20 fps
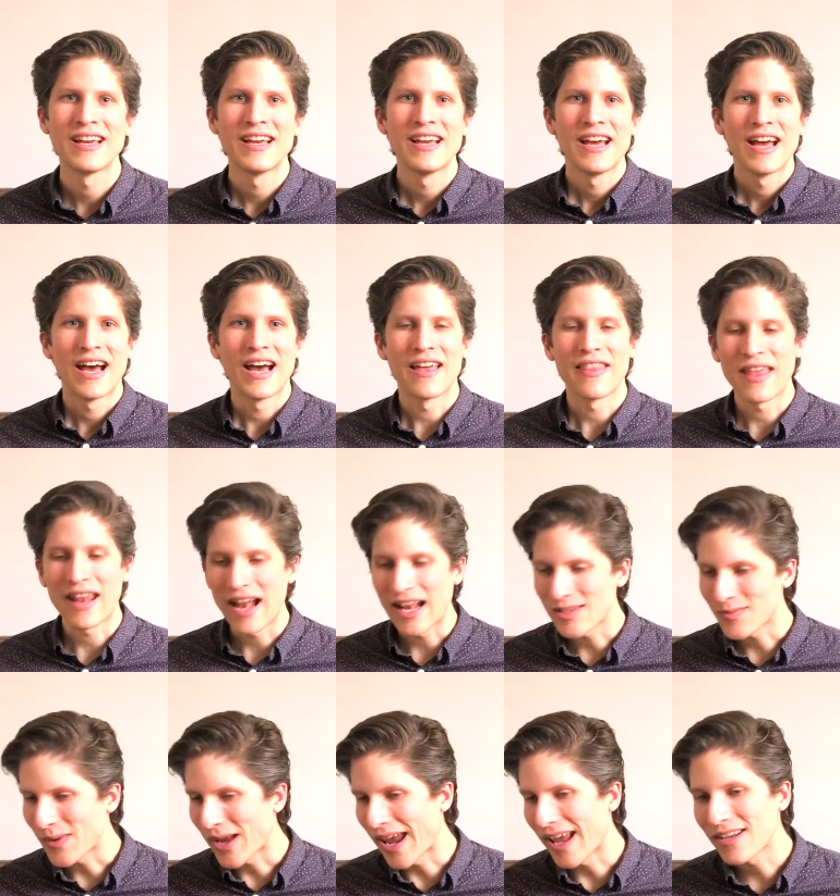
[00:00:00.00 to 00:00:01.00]
That as
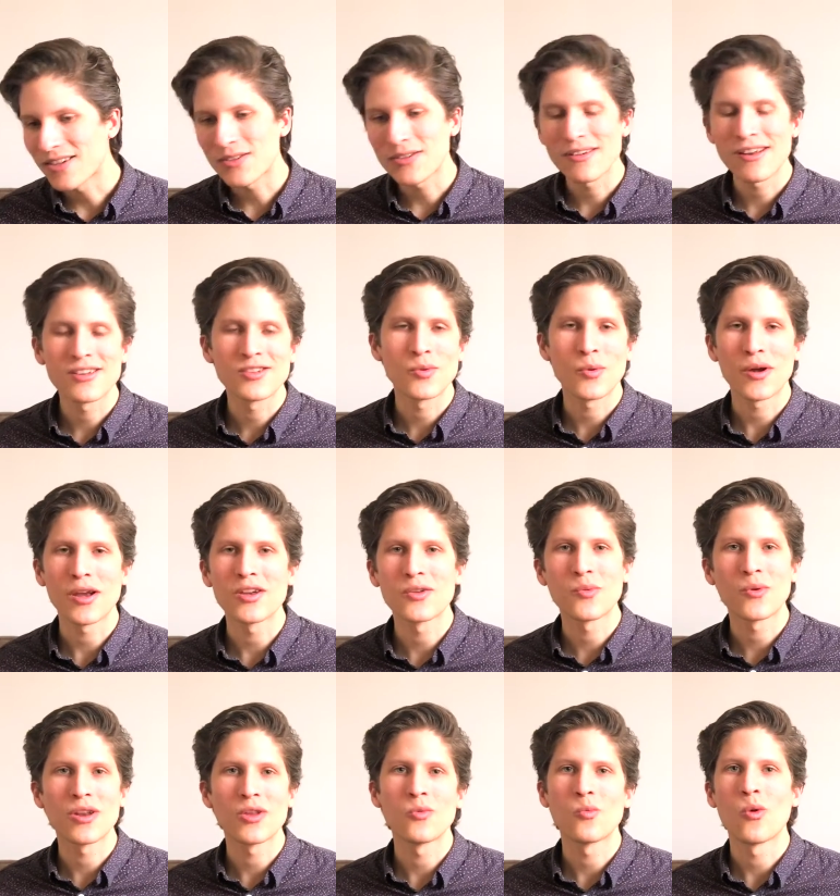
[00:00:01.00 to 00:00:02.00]
we enter into
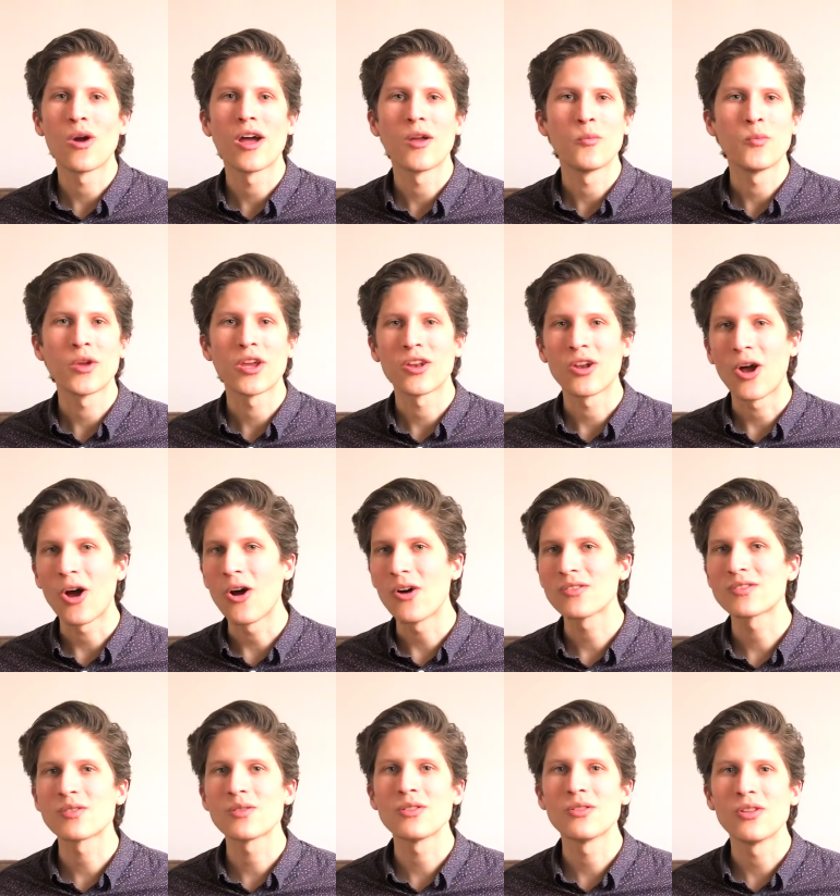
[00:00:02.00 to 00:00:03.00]
2021, we can
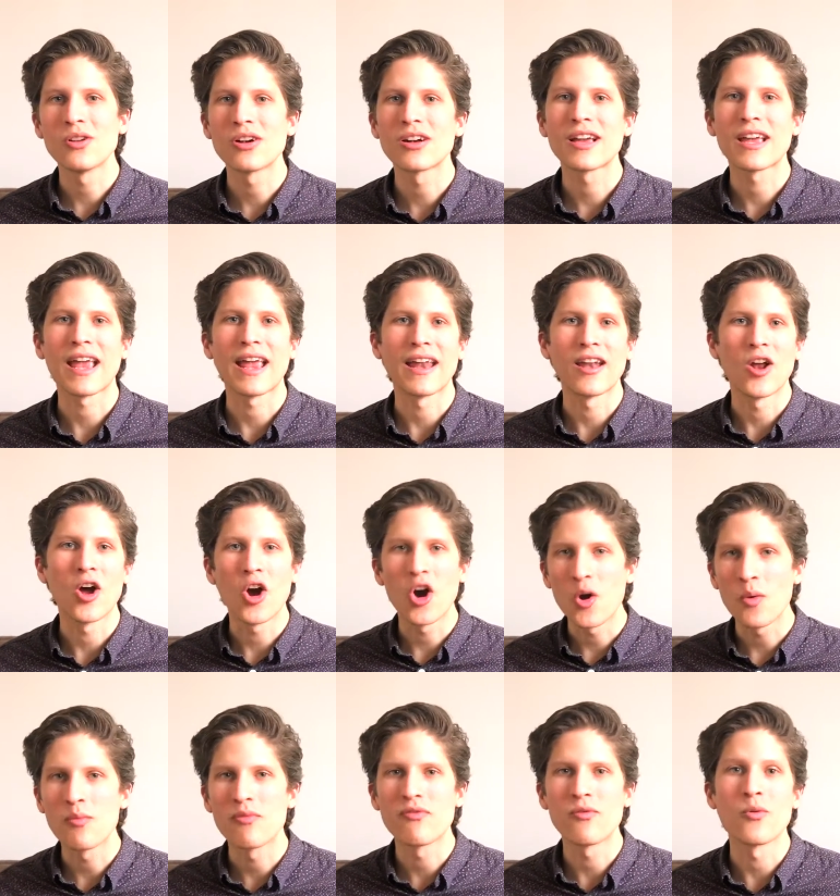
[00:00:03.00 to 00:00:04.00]
also look and hope
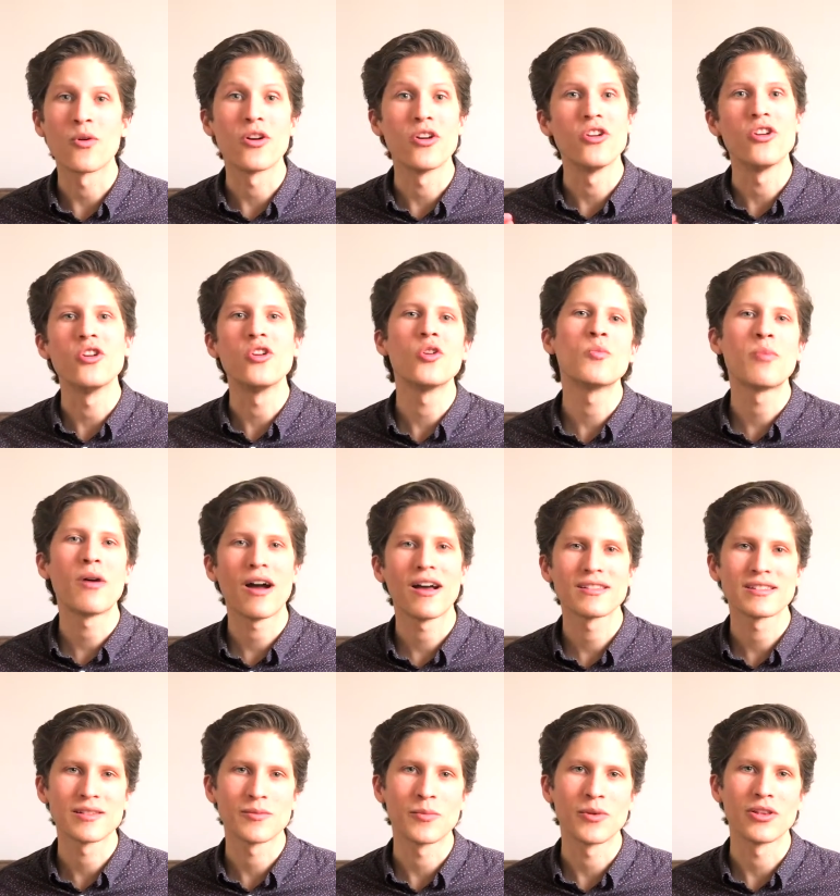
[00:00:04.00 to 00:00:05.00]
for new
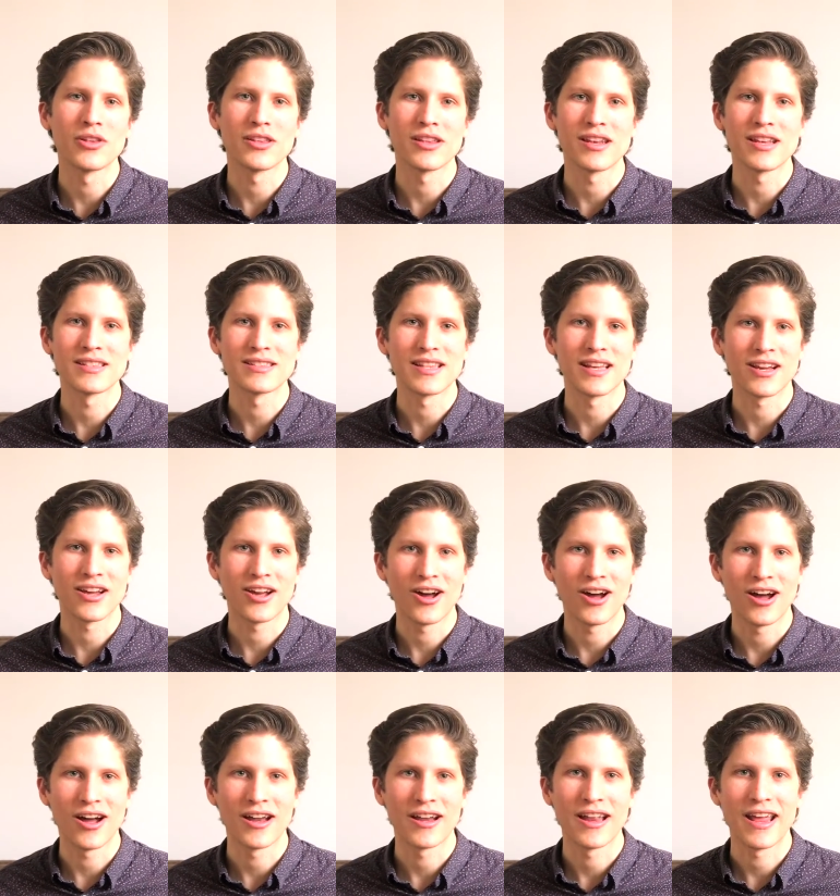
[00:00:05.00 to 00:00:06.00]
possibilities that
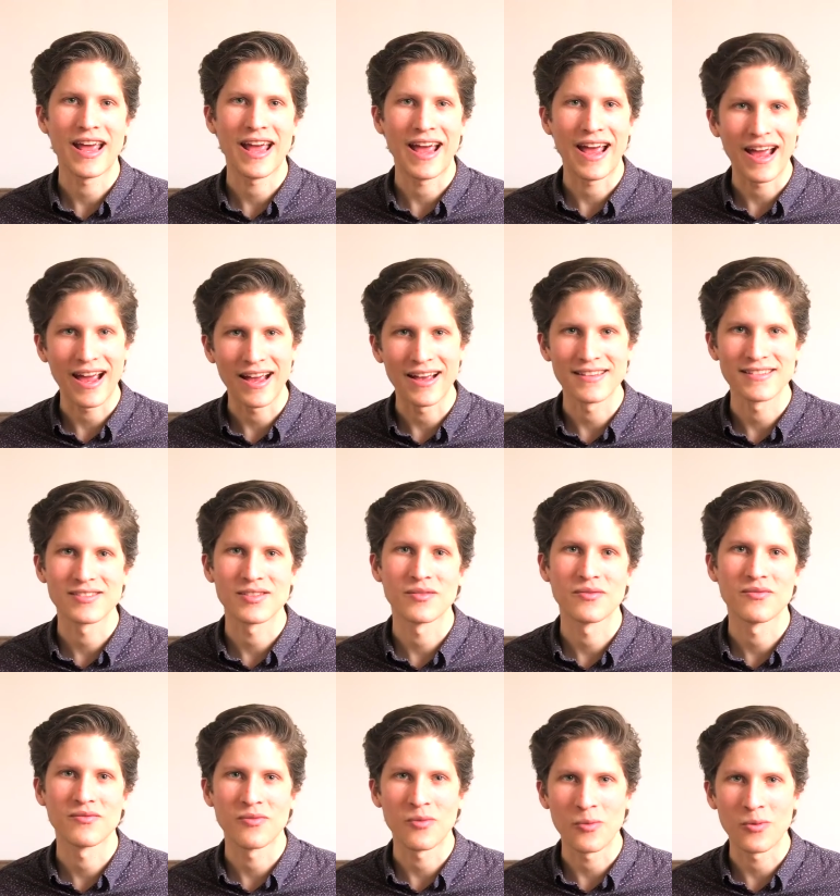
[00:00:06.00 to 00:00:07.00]
God has
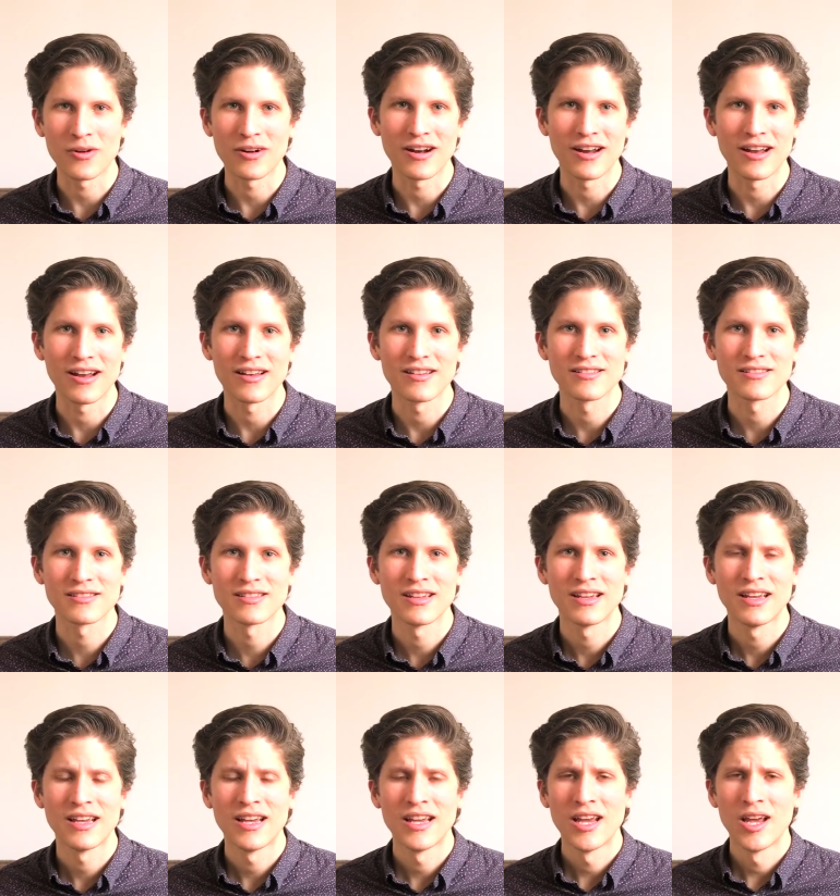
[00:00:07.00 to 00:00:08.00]
for us.
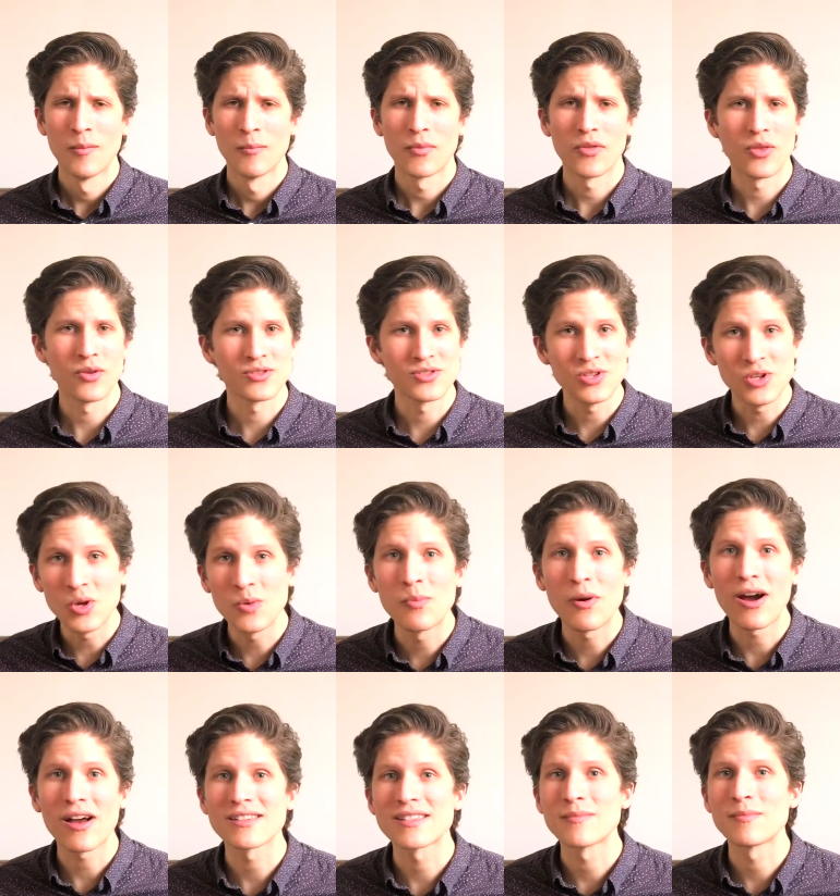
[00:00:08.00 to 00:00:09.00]
But those new
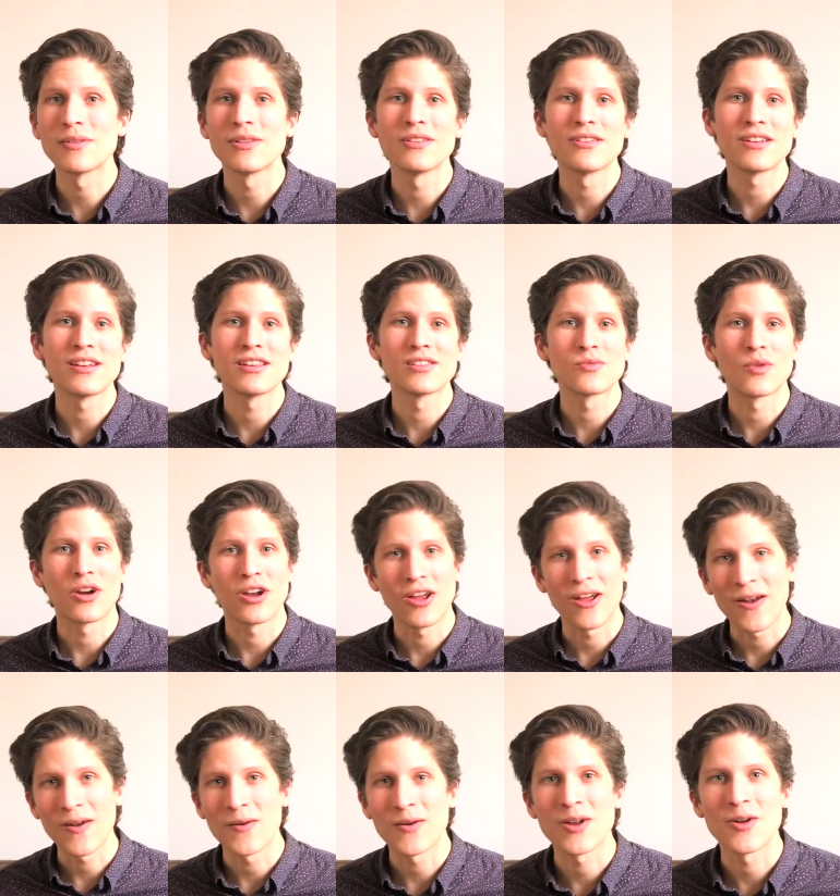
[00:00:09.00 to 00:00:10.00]
possibilities are going
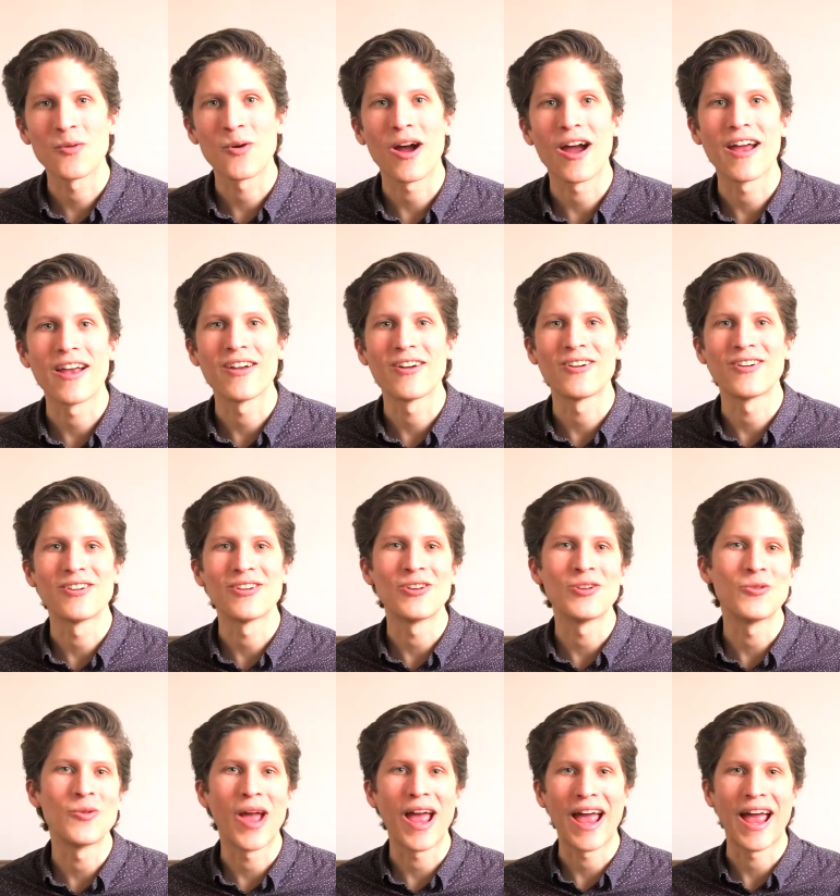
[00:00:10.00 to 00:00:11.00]
to require
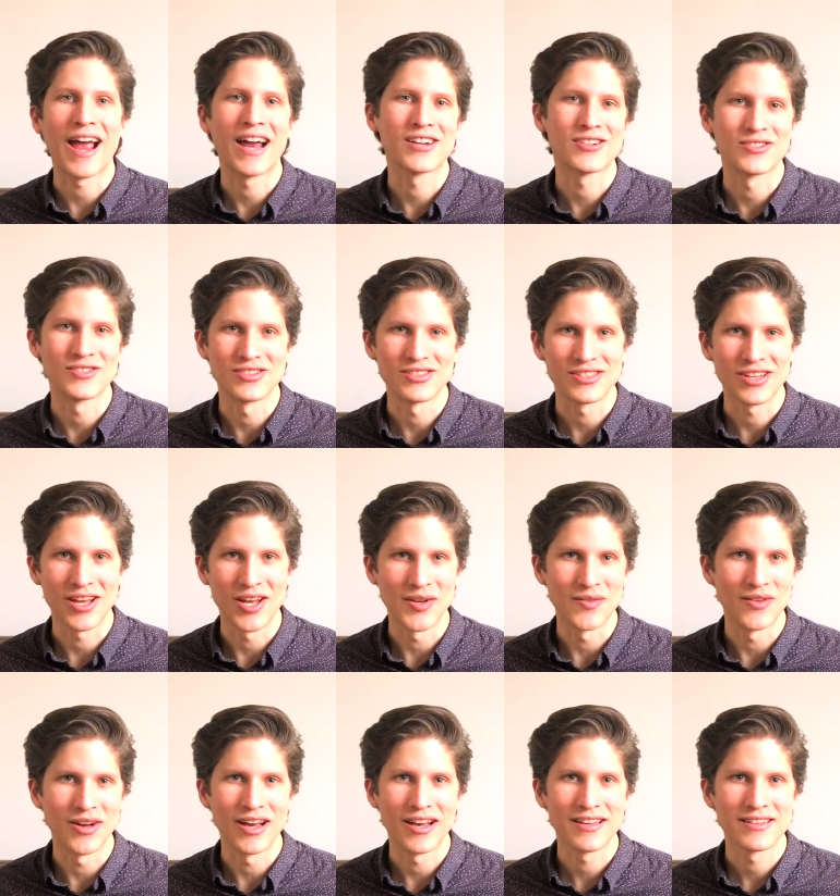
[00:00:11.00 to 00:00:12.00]
new actions of
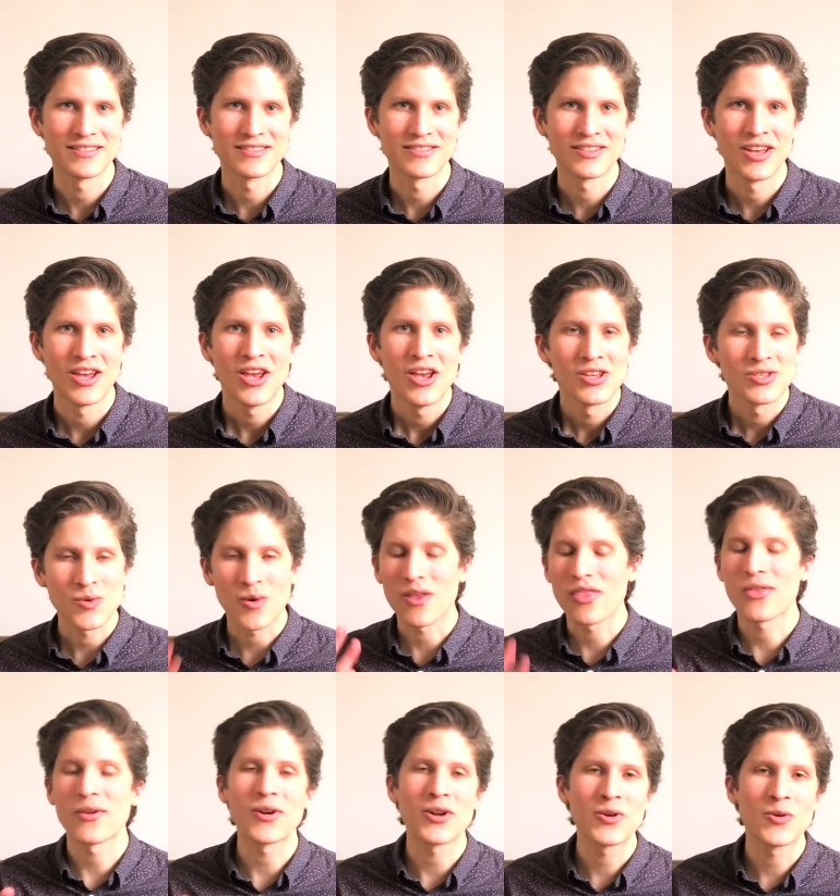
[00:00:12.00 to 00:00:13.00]
us. So our
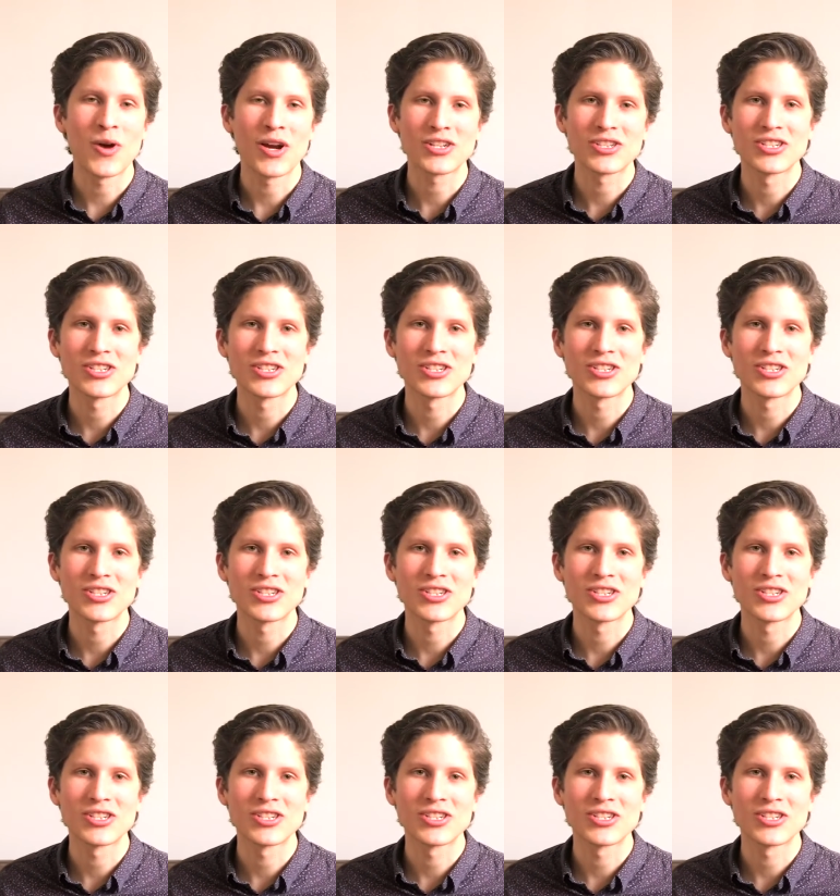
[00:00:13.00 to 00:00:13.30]
third question